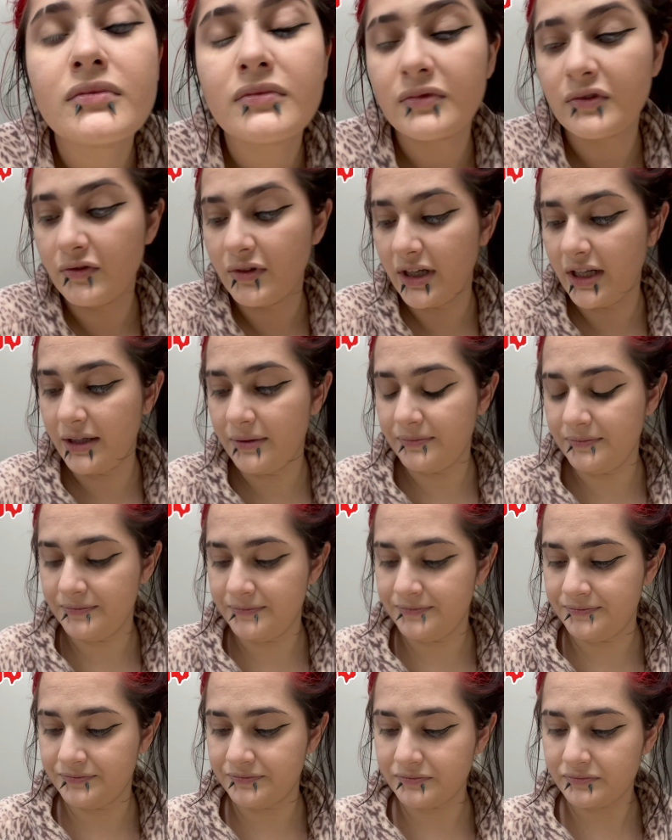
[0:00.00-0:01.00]
Right?
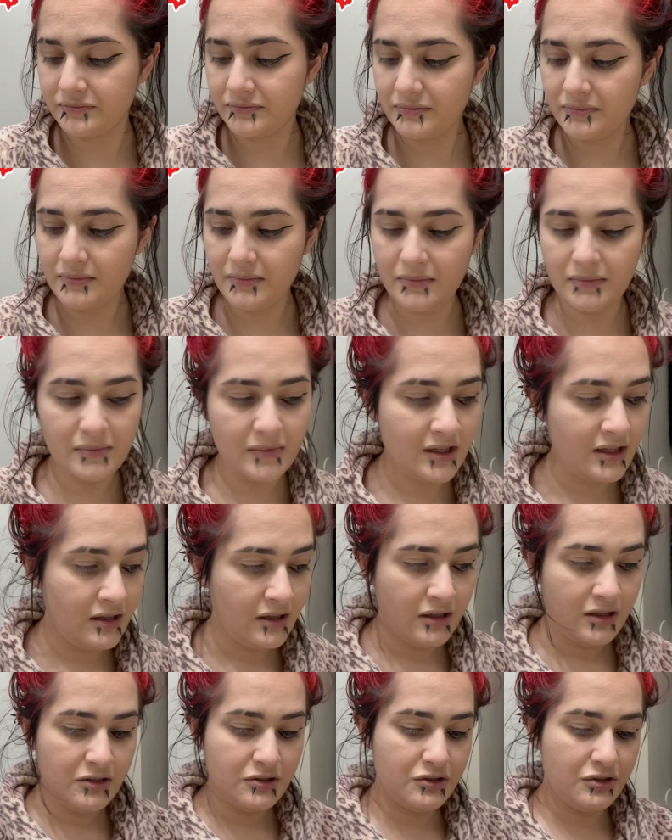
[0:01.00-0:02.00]

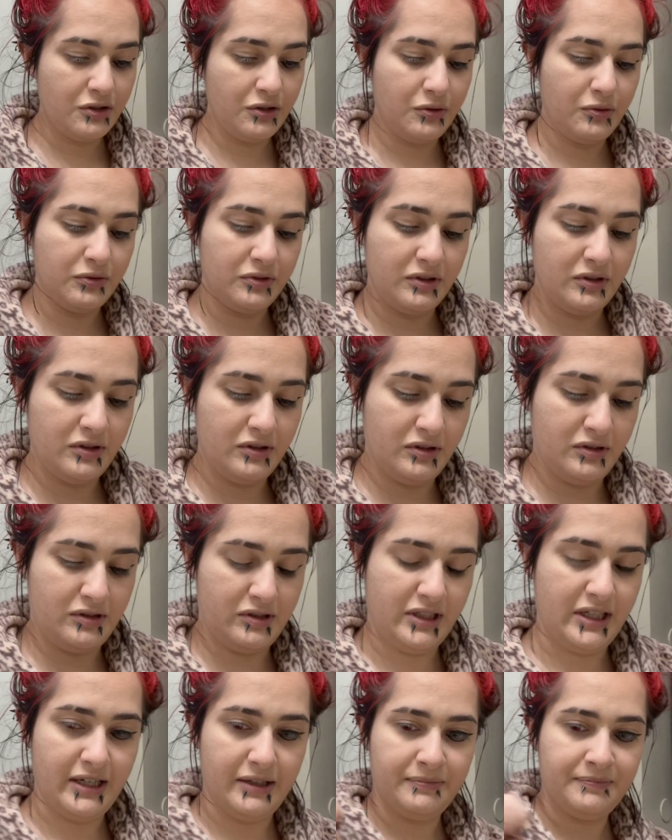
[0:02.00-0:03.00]
So,
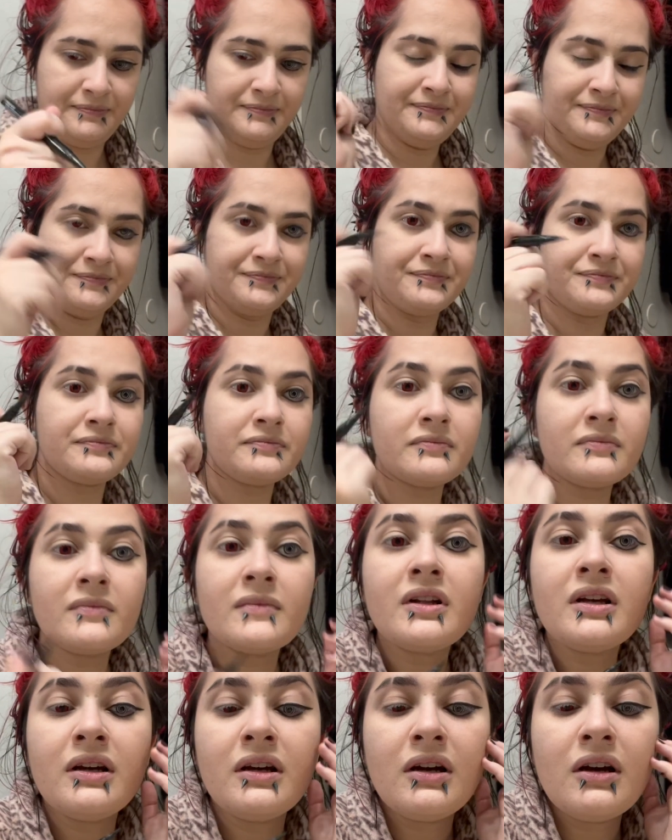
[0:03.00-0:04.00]
yeah.
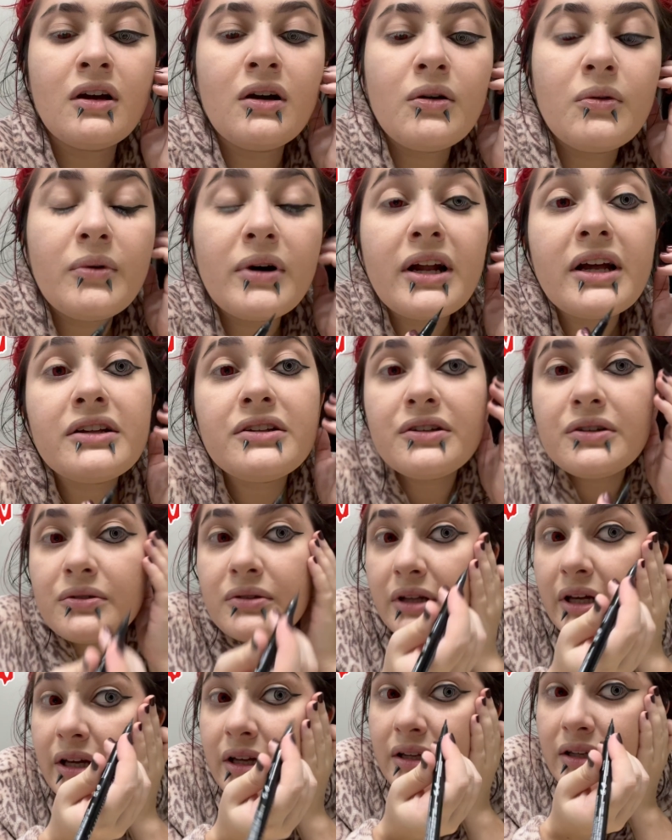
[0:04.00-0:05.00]
What I do
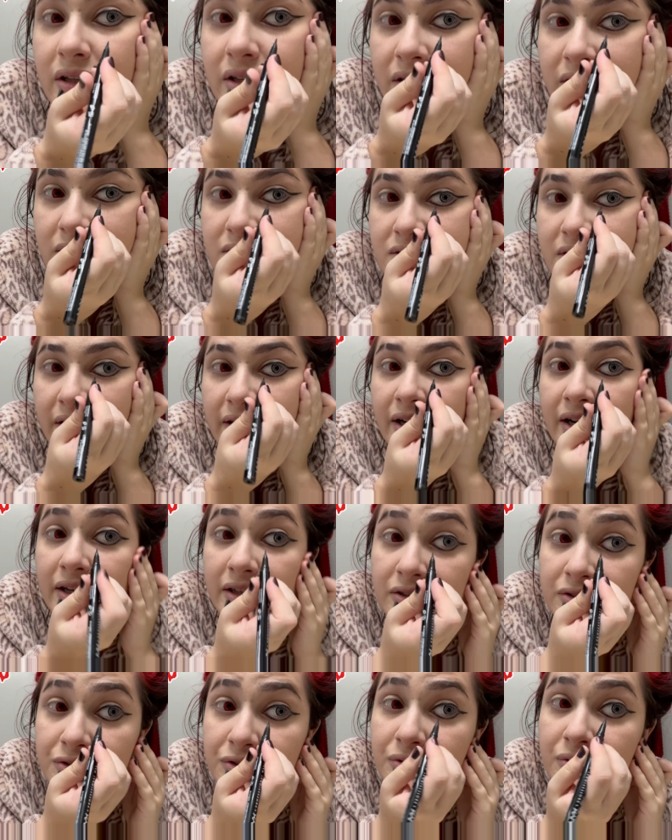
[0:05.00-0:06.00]
then is I kind
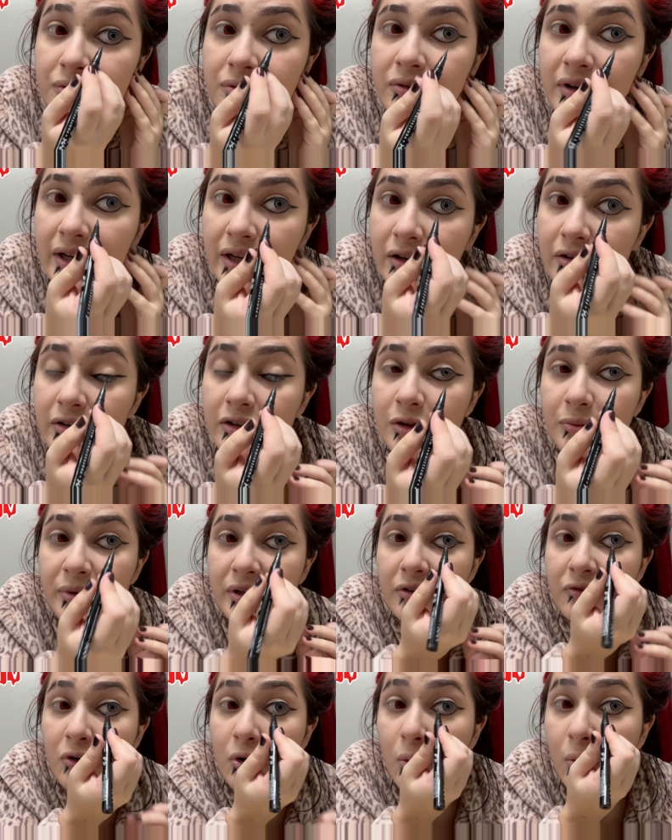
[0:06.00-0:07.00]
of do like a little bit
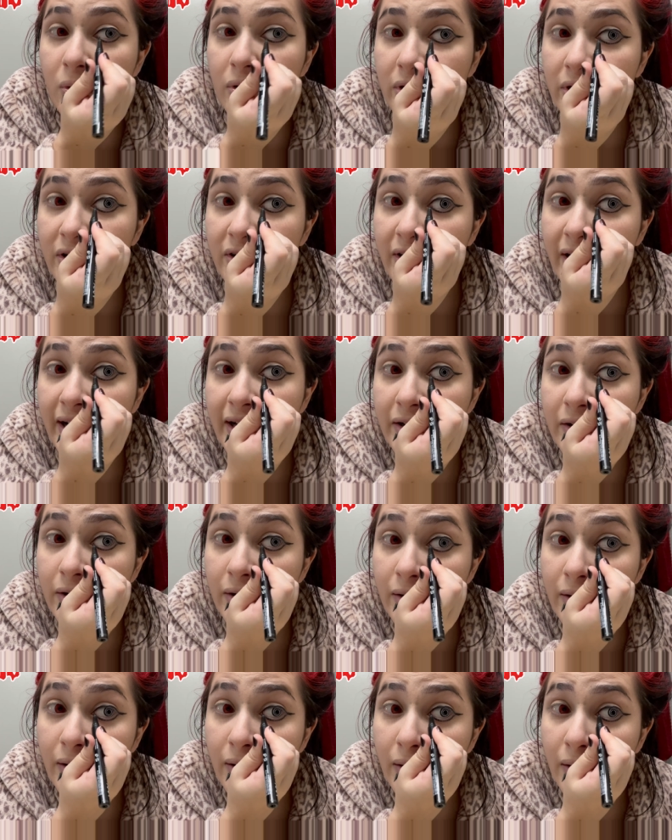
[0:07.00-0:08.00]
of corner
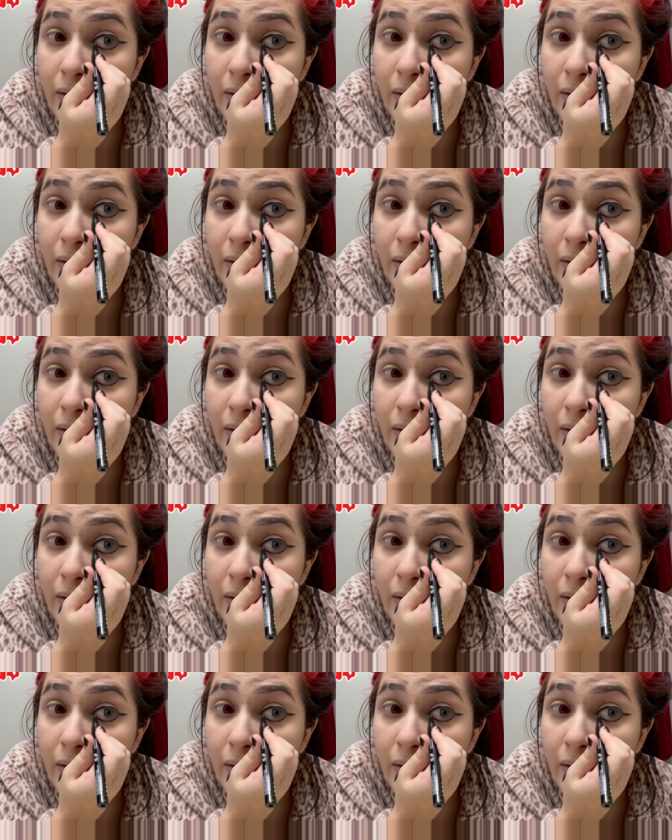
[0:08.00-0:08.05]
liner.